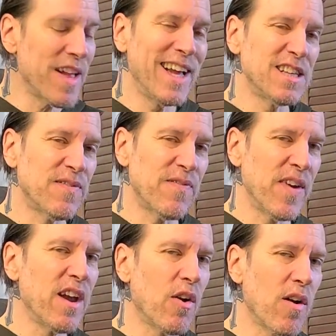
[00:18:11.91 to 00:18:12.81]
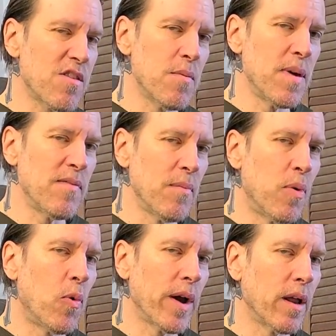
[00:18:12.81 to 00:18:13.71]
his finger as the pivot
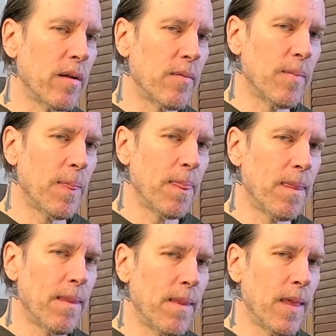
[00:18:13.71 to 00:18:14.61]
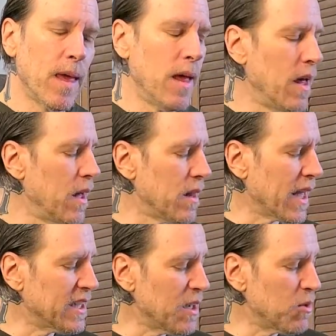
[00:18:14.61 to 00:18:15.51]
point. Like I
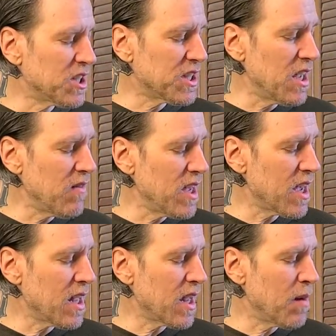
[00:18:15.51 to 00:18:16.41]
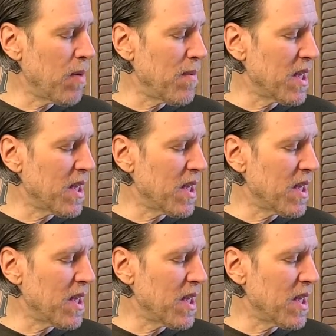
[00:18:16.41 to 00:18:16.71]
said, with Stevie and B.B.